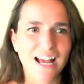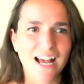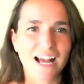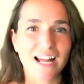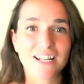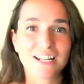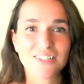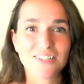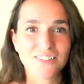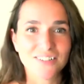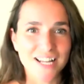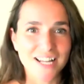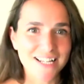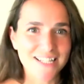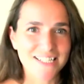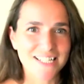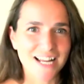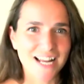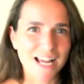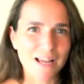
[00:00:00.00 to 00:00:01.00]
Until
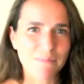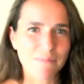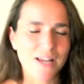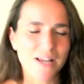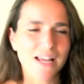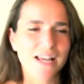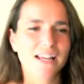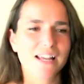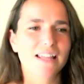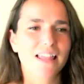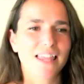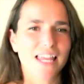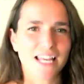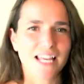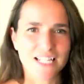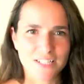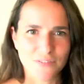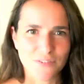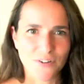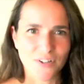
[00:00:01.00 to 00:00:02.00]
next time,
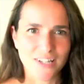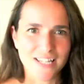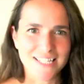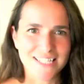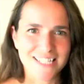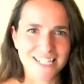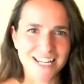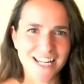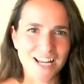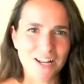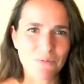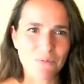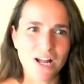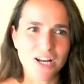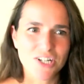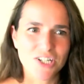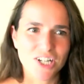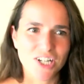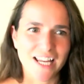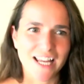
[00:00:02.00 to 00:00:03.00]
Thanks for listening and
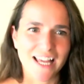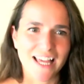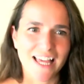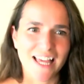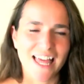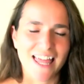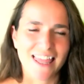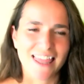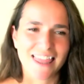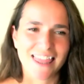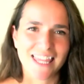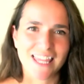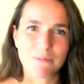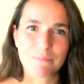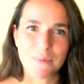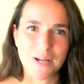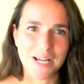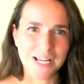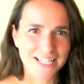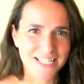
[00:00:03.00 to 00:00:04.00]
watching the
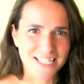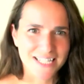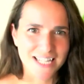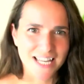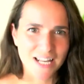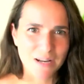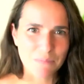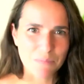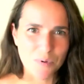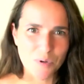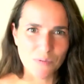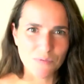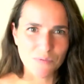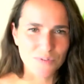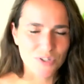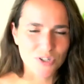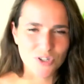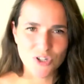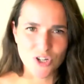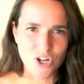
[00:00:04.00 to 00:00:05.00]
Mindset
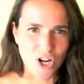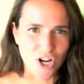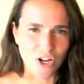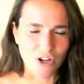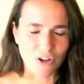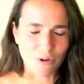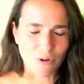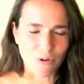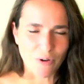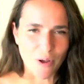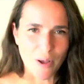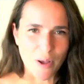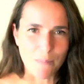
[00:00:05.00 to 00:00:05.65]
Moves show,